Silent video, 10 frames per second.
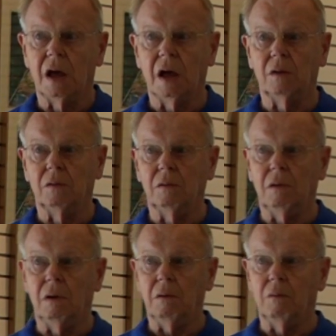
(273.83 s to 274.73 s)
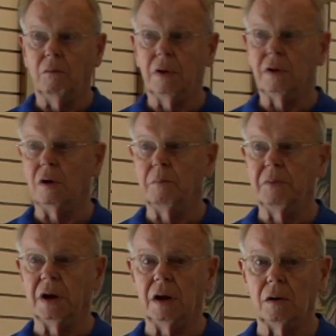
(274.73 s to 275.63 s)
And whether you're a
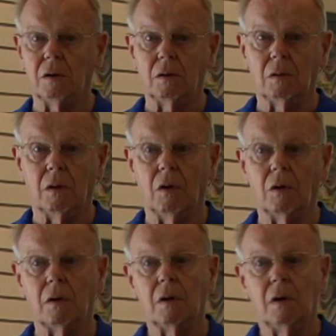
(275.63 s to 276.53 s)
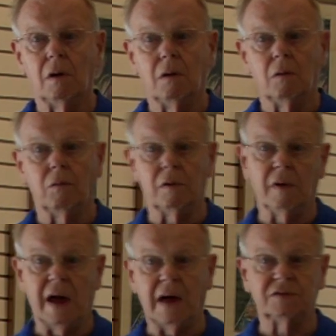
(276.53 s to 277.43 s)
beginner or whether
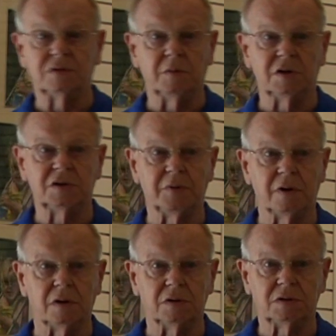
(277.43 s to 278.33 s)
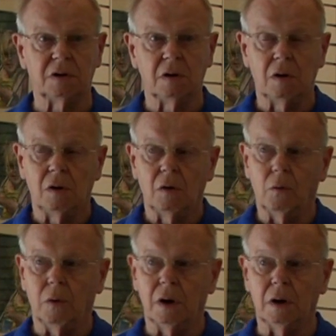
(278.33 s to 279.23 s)
you have some experience,
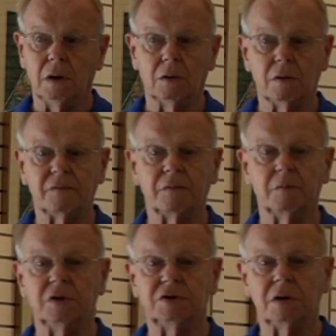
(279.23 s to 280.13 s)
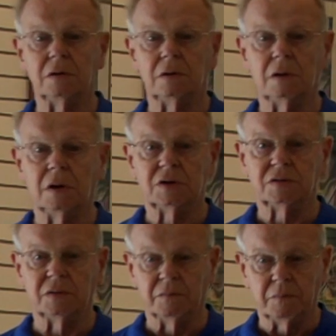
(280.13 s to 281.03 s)
we all learn from each other.
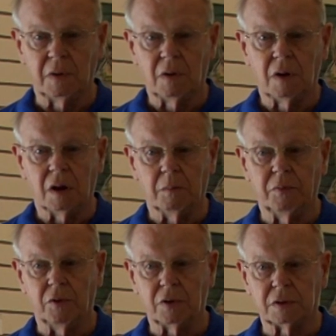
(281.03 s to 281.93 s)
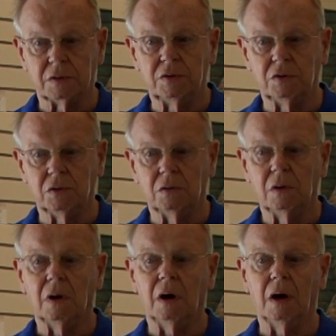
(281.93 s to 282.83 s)
It's important to
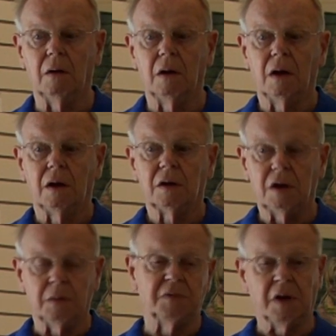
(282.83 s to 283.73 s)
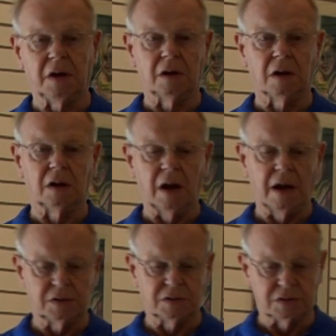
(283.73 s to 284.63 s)
keep taking the
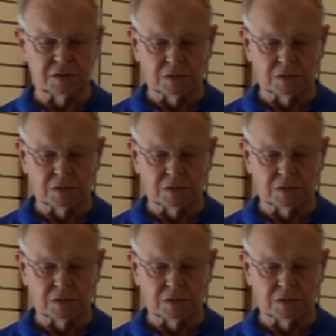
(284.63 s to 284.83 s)
classes.